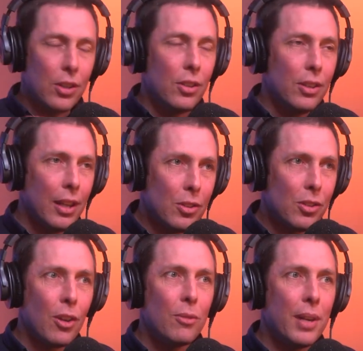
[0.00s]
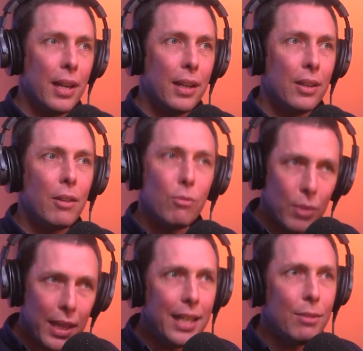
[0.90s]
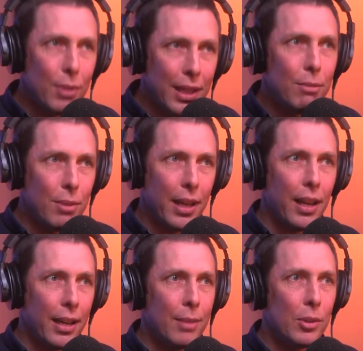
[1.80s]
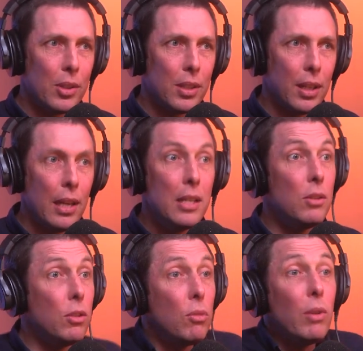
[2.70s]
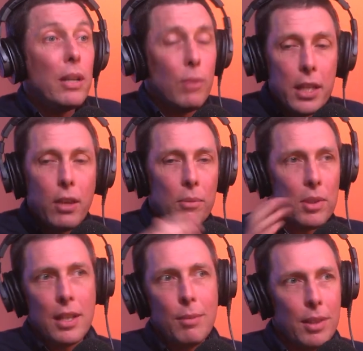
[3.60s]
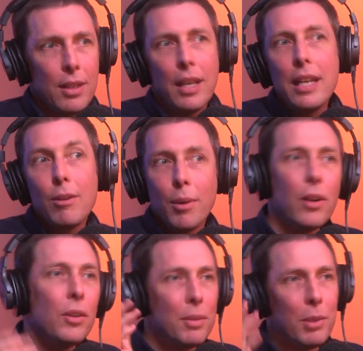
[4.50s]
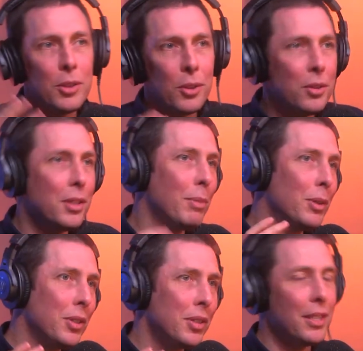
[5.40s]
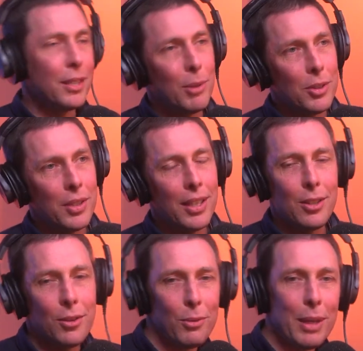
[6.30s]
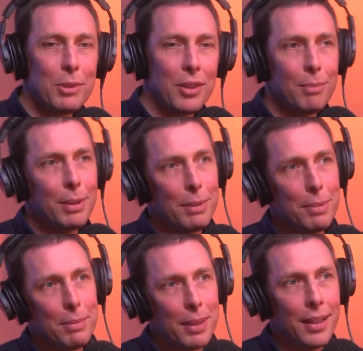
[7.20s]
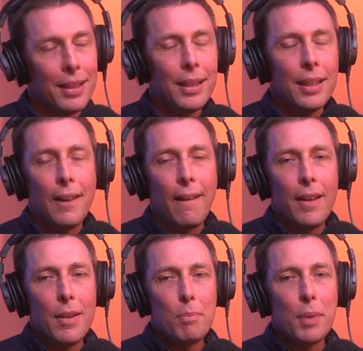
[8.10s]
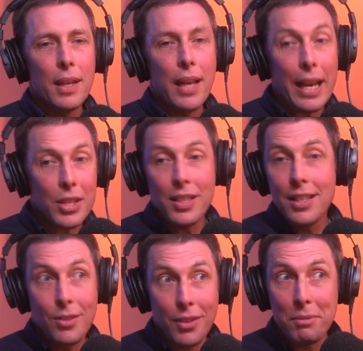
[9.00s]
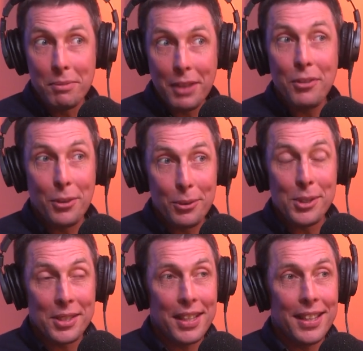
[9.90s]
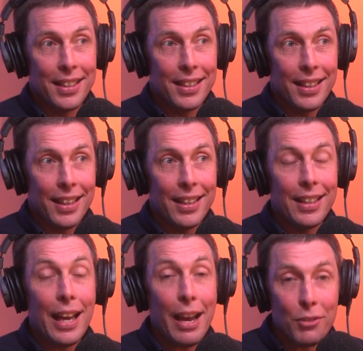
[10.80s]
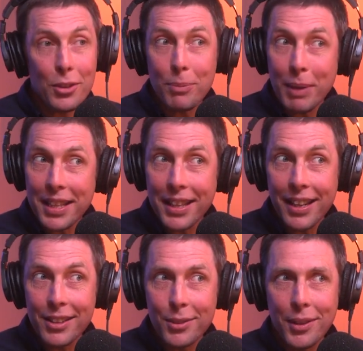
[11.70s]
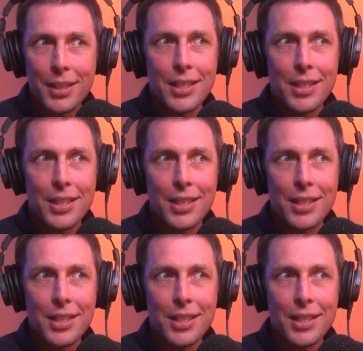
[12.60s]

cute and so rare. Like really, really rare animal to see. And you, you read when you go up to the Kimberley, you hear oh the monjons, the monjons, this, the monjon that. It's on the website, blah blah blah blah. Mm-hmm. But actually, it's very difficult to see, and you have to be there at the right